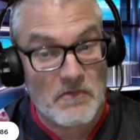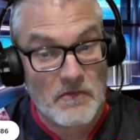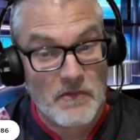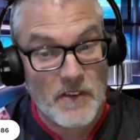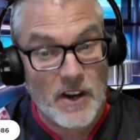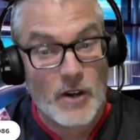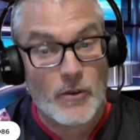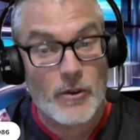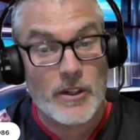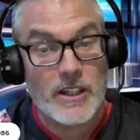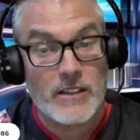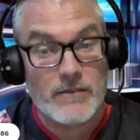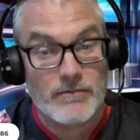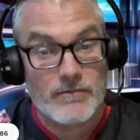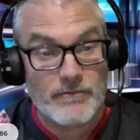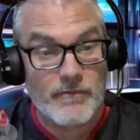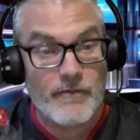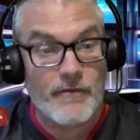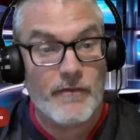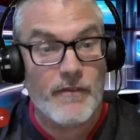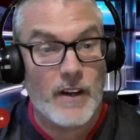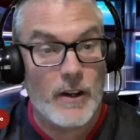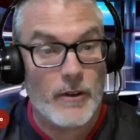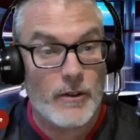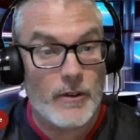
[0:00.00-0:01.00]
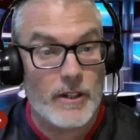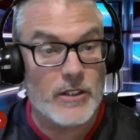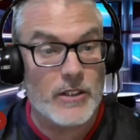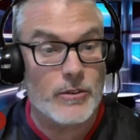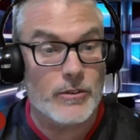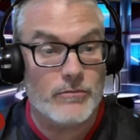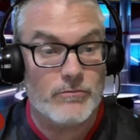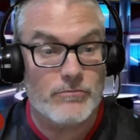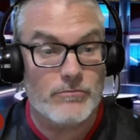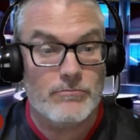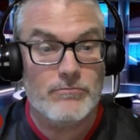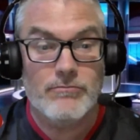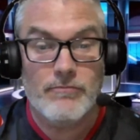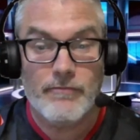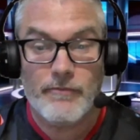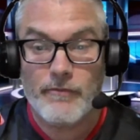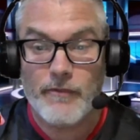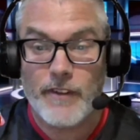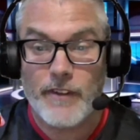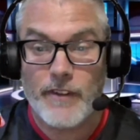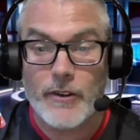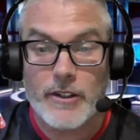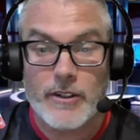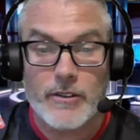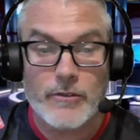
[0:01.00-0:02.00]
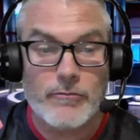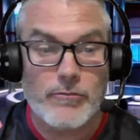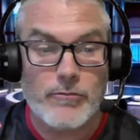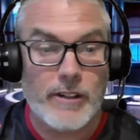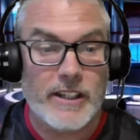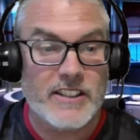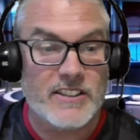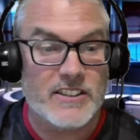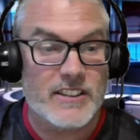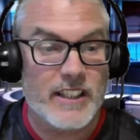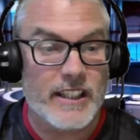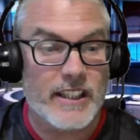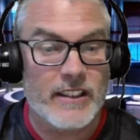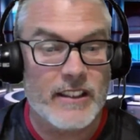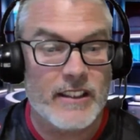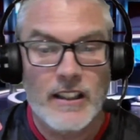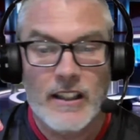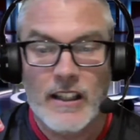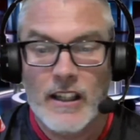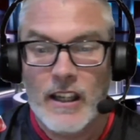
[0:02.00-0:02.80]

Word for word: Very, very good. Very good reasoning.